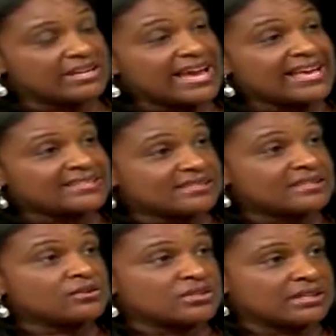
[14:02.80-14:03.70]
who has a
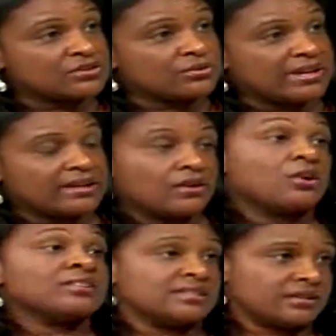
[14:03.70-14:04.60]
sickle cell trait can
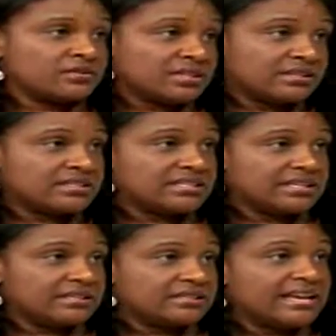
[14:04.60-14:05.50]
cause sickle cell
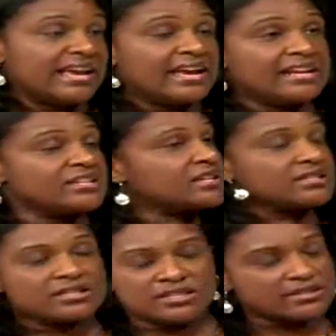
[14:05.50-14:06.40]
disease. And it
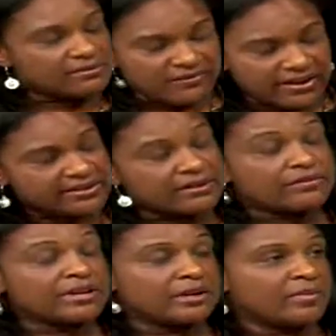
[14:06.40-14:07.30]
doesn't just affect
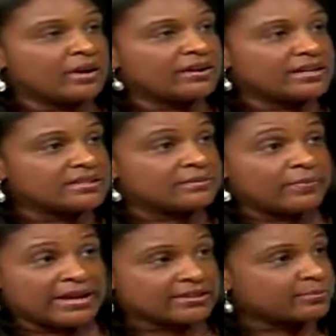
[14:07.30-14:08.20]
African Americans, it
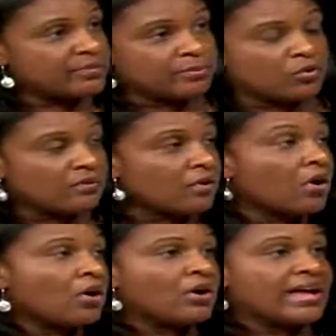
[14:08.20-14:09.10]
affects people of
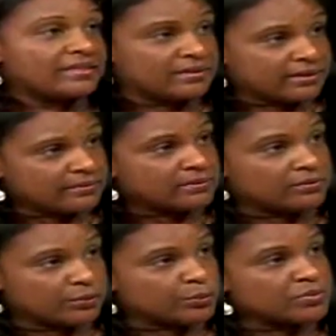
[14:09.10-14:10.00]
all ethnic
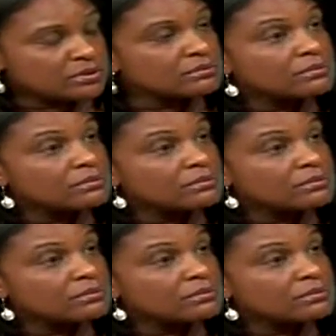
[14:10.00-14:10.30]
groups. So when you